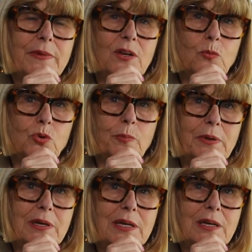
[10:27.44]
it would
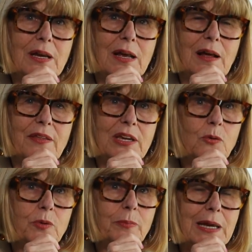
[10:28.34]
be, I
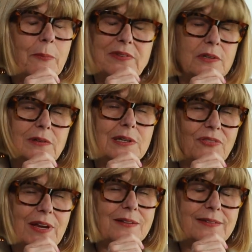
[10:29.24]
think it would be absolutely
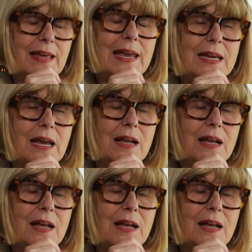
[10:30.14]
fair to say